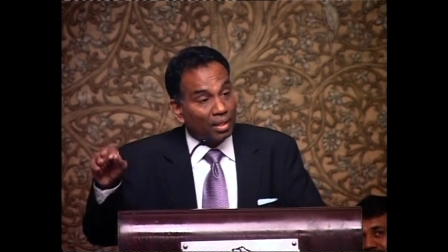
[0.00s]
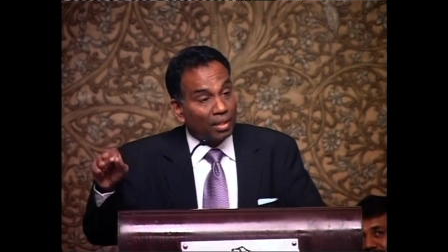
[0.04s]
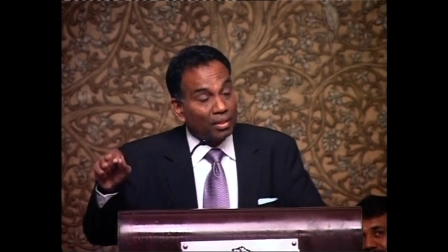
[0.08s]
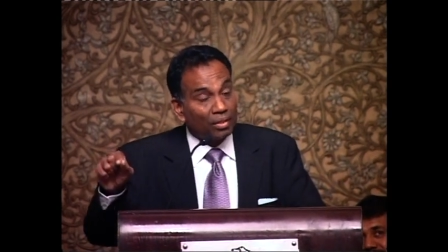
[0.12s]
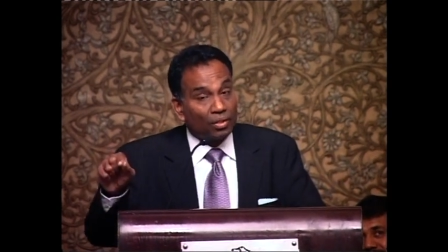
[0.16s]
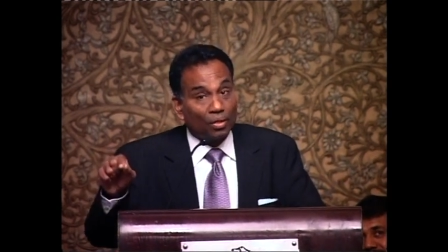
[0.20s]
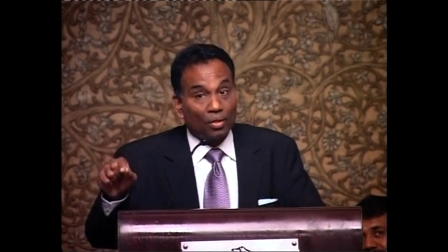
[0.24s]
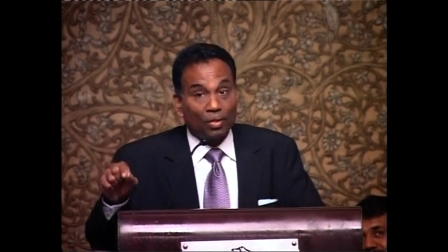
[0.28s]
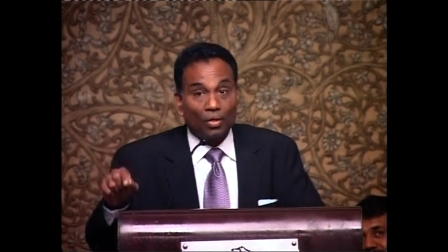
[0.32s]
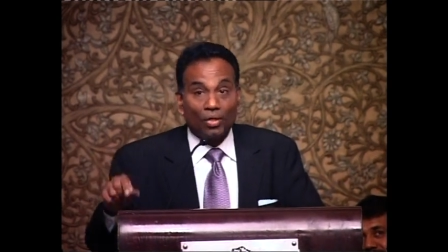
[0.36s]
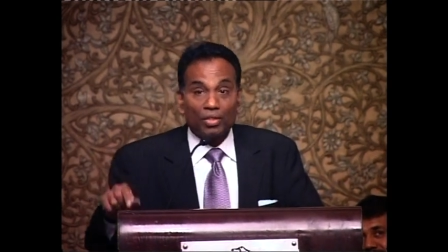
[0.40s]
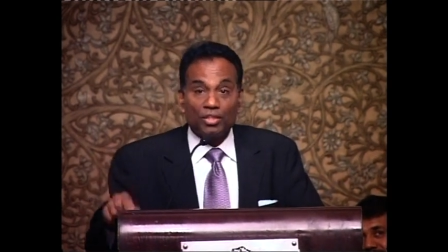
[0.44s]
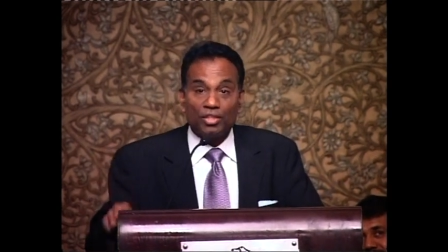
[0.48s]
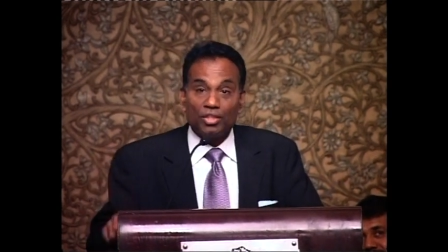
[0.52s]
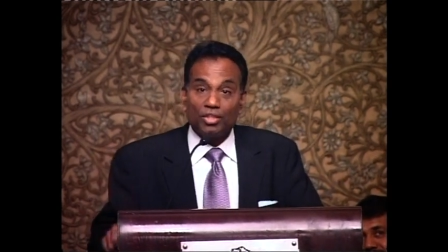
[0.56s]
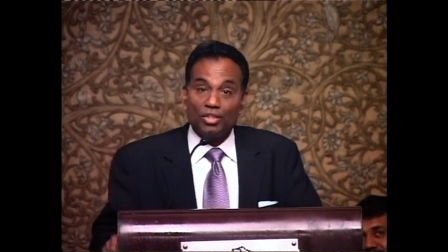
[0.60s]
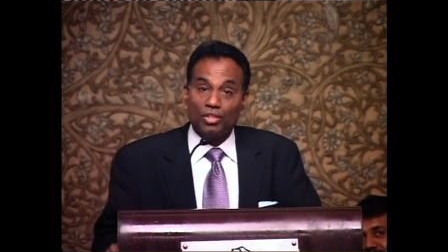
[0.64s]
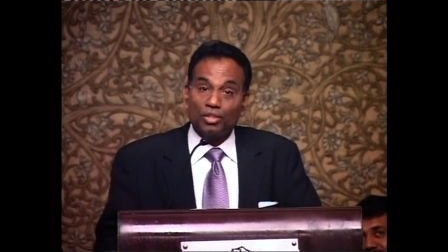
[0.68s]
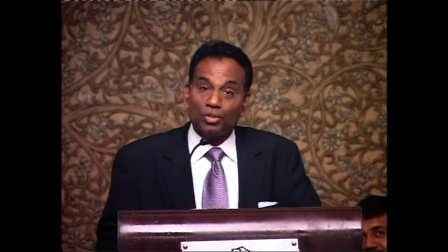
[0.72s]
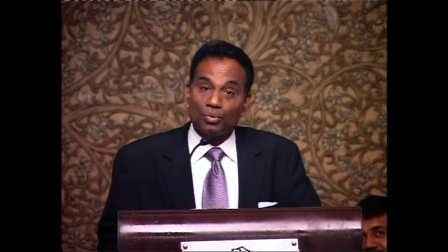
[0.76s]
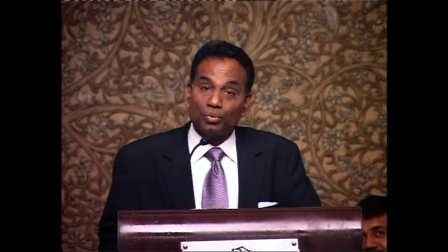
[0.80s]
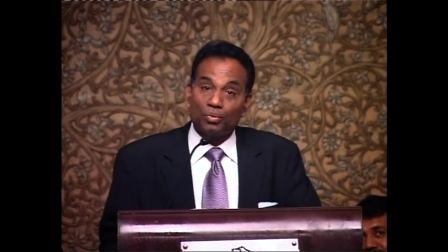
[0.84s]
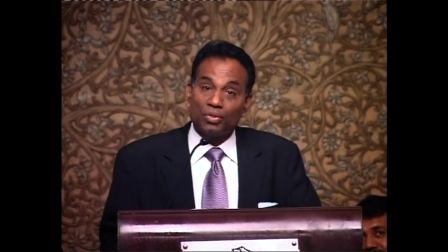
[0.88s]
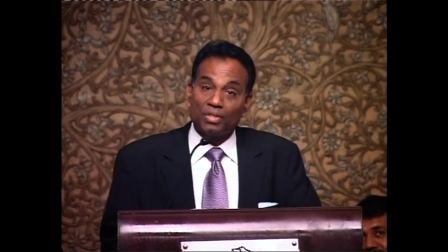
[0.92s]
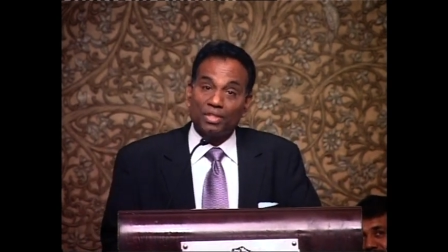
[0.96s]
The Lord
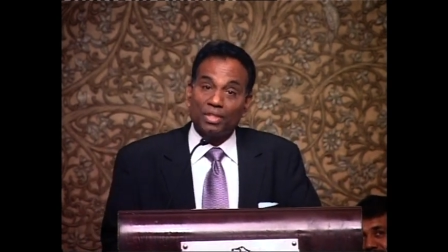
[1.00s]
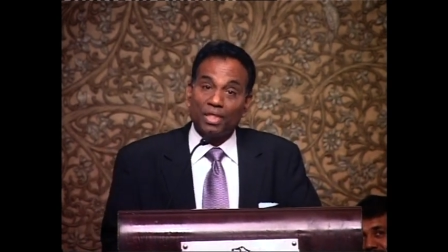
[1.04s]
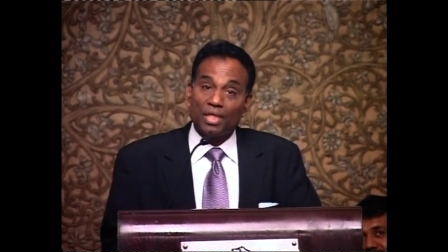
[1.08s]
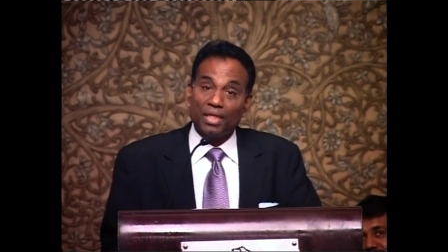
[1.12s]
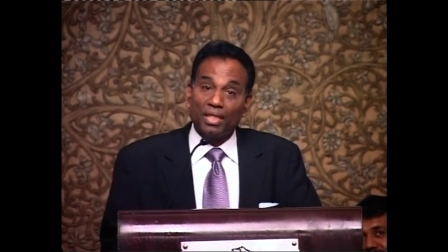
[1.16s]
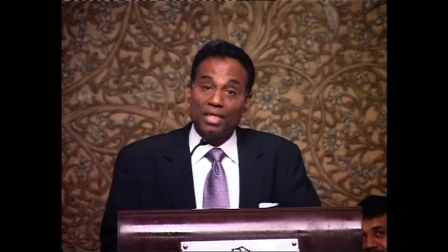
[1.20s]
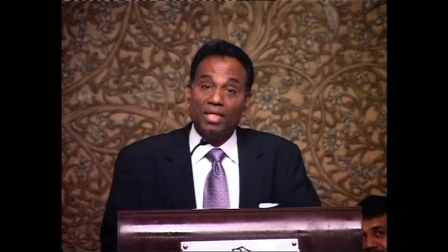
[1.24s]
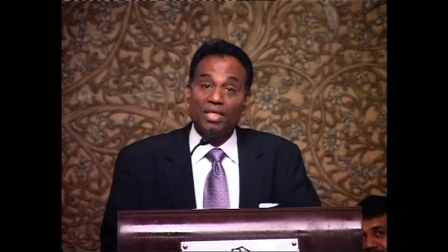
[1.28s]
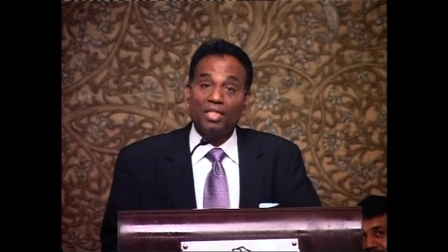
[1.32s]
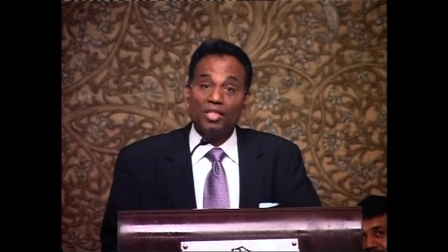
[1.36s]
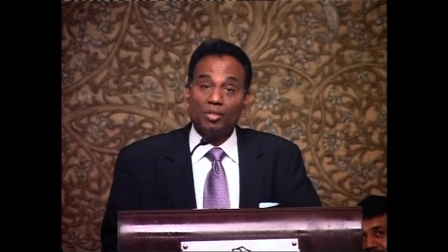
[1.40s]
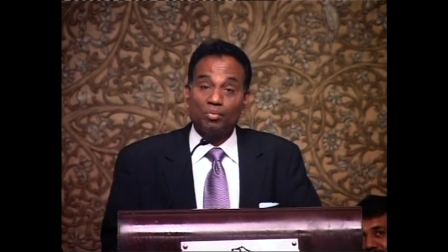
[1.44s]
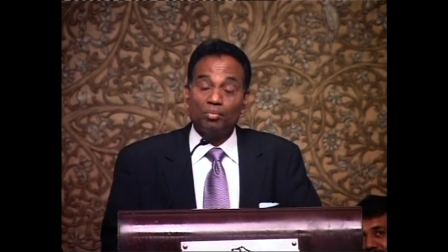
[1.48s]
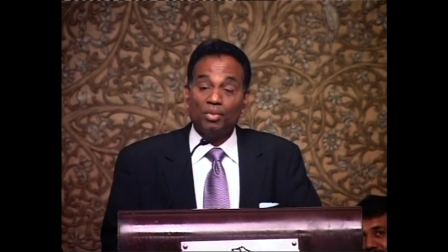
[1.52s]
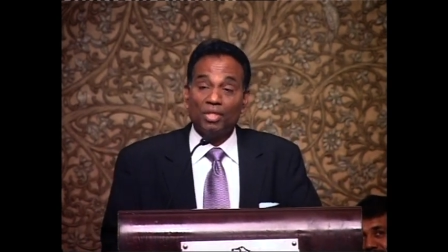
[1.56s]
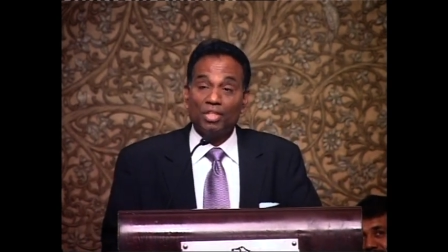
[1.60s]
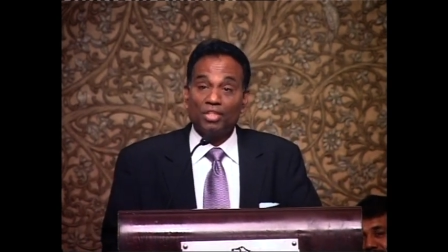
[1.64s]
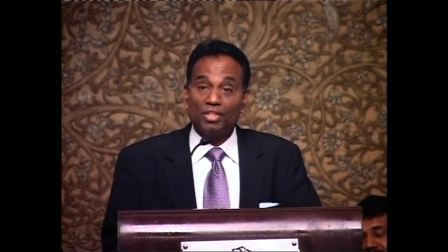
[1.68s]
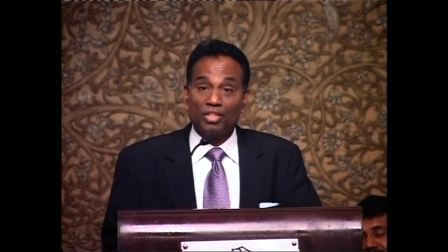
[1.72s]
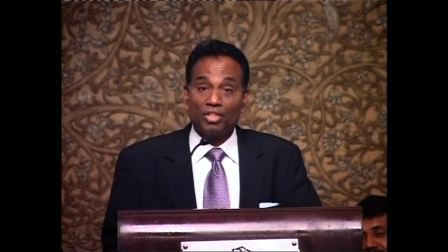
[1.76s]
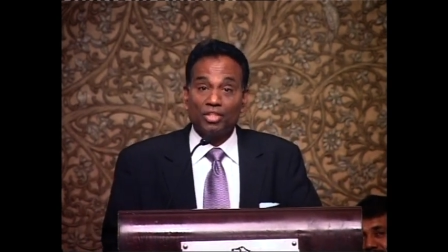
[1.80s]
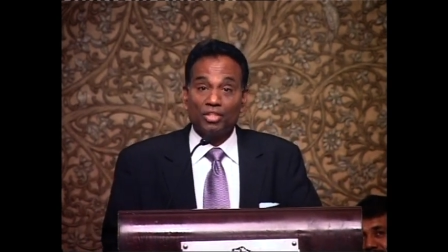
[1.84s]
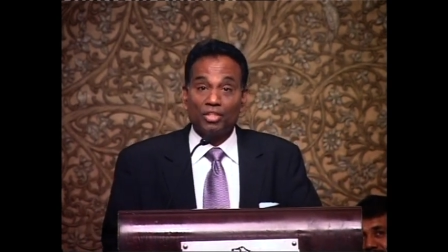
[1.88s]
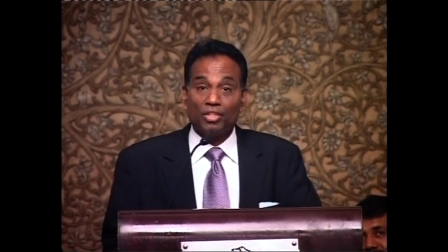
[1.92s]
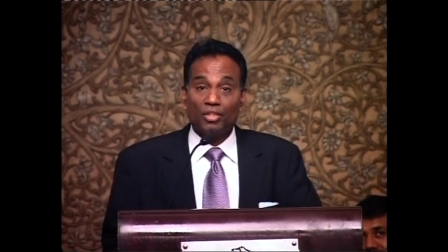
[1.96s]
Jesus was saying his
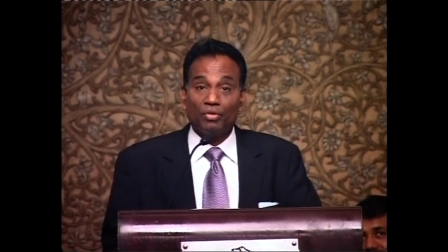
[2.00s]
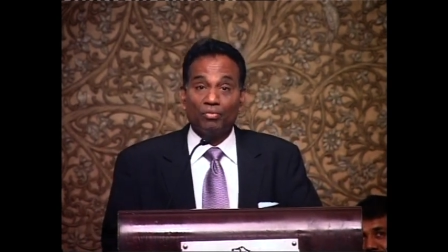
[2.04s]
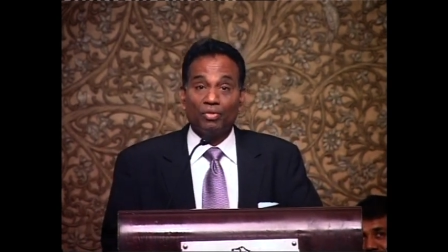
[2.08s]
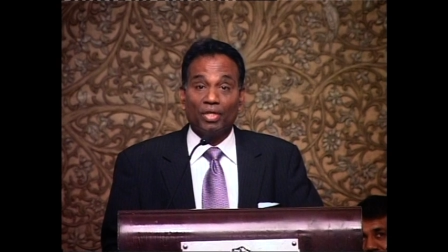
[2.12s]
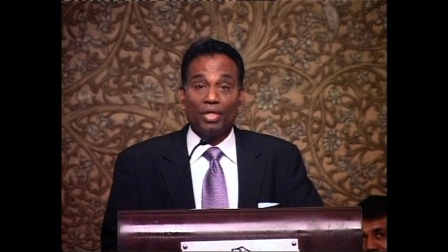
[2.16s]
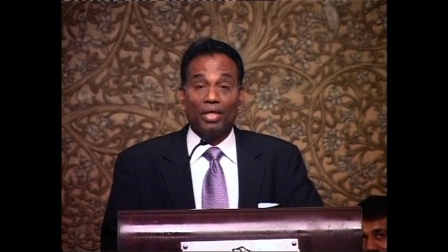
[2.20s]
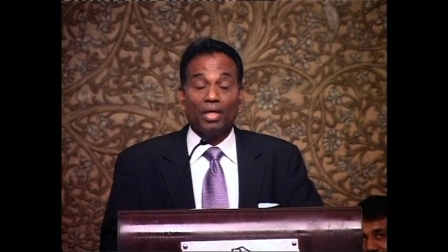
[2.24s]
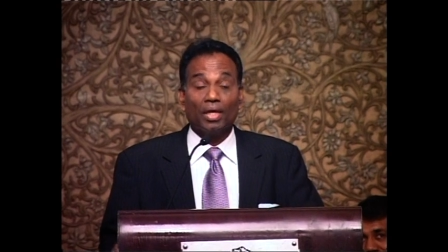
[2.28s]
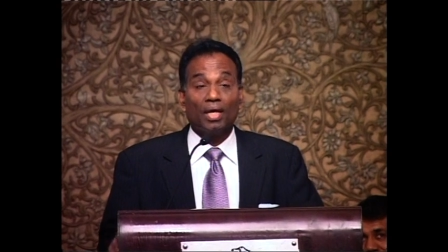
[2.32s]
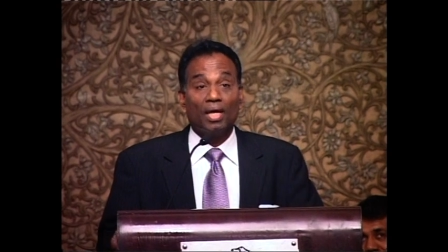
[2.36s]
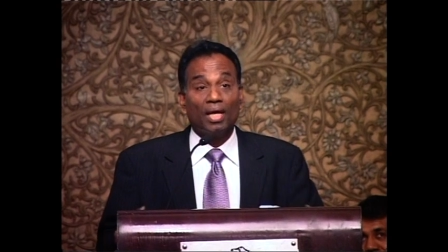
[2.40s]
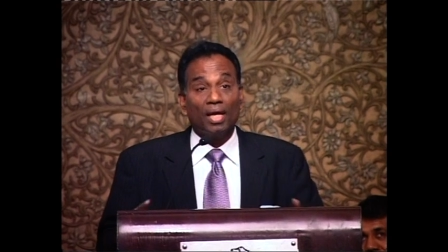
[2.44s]
peace is giving.